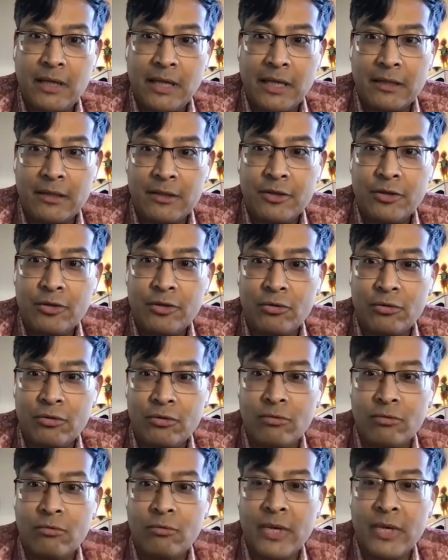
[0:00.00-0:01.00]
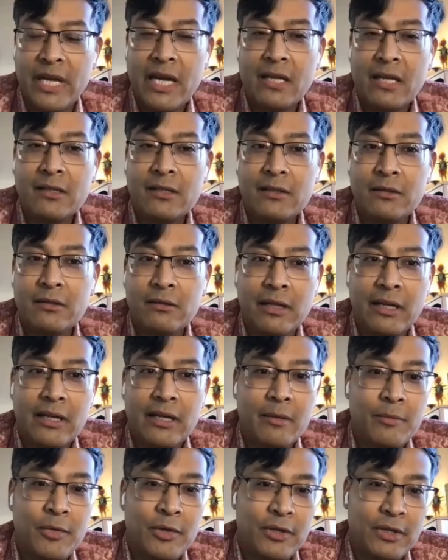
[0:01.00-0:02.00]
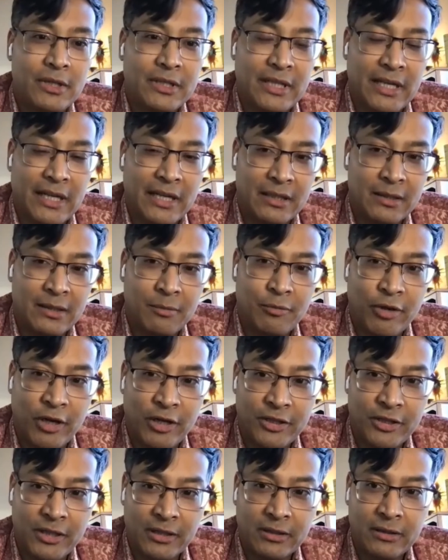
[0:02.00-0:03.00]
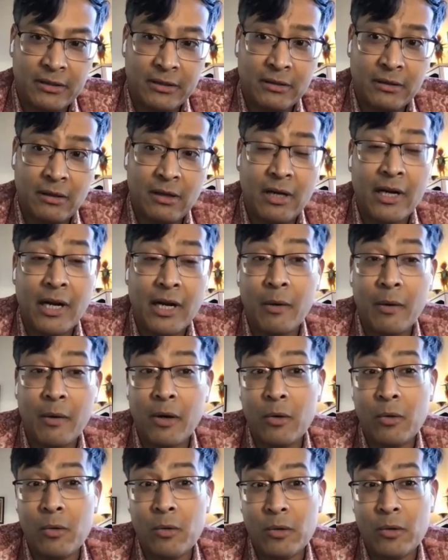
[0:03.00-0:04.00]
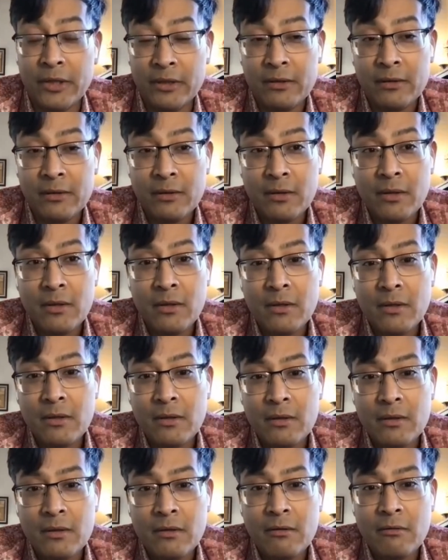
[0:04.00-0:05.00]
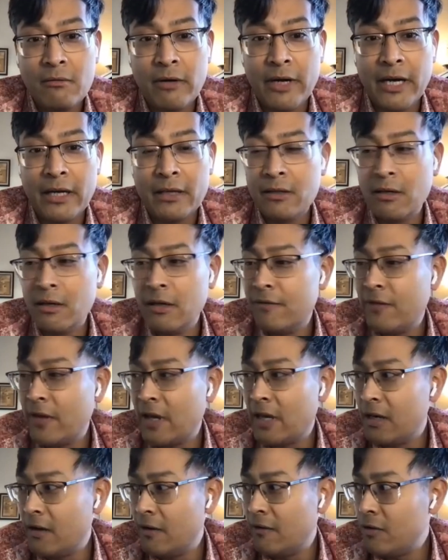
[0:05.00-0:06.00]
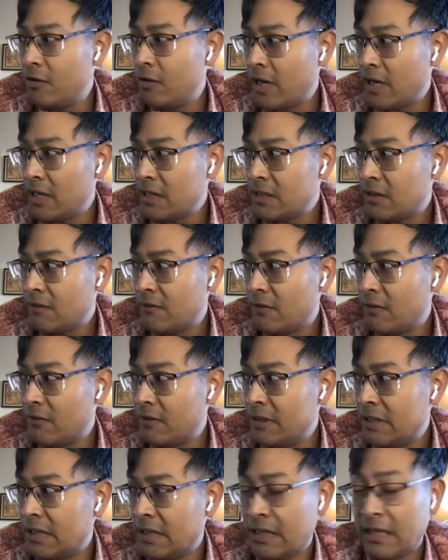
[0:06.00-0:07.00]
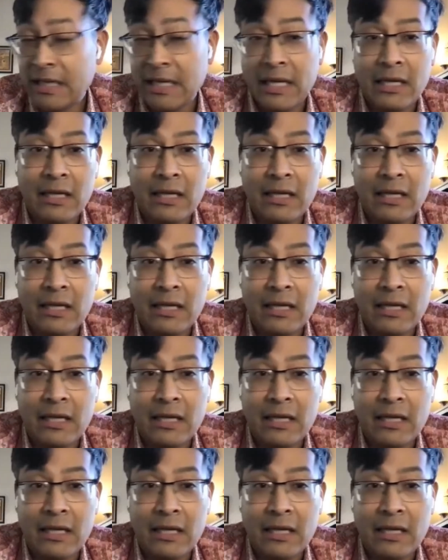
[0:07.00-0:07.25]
And so we had to do the computer science project on our own. Right now, if any of you guys have ever done an